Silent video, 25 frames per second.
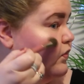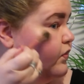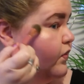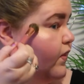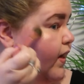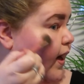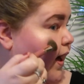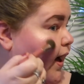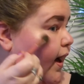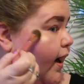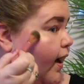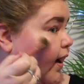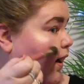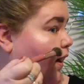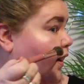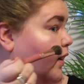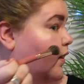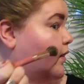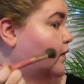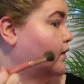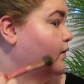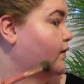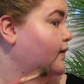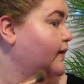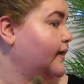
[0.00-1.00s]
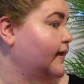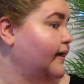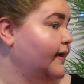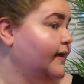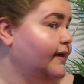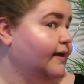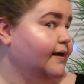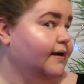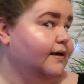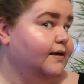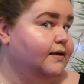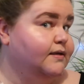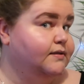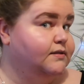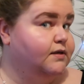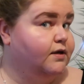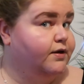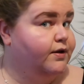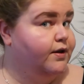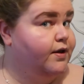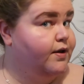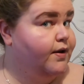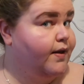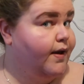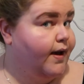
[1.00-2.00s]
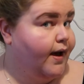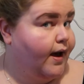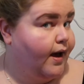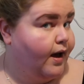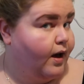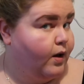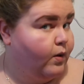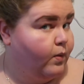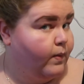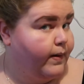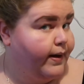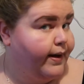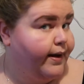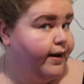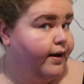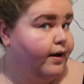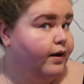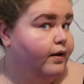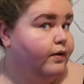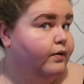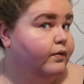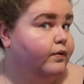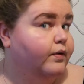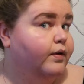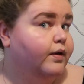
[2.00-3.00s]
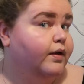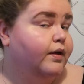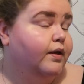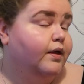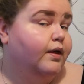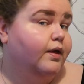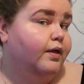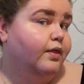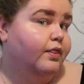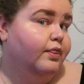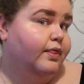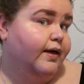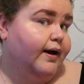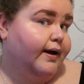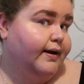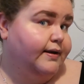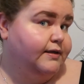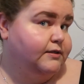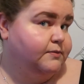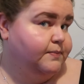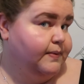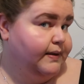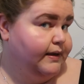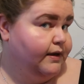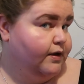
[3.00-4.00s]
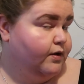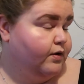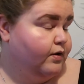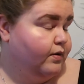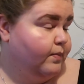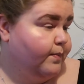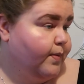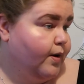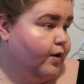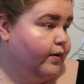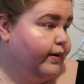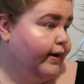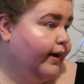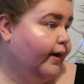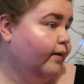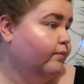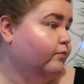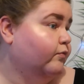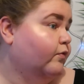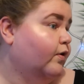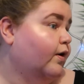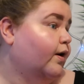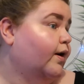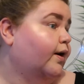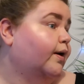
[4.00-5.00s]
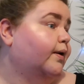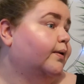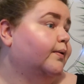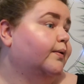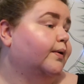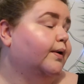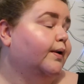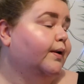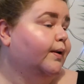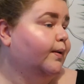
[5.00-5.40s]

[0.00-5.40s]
That is, I don't know how well that is picking up on camera,